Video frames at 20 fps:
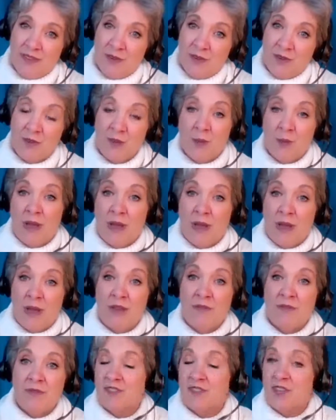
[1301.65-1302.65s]
or the wealth
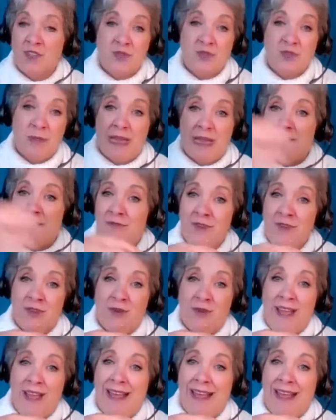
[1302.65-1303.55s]
is just going to pay for your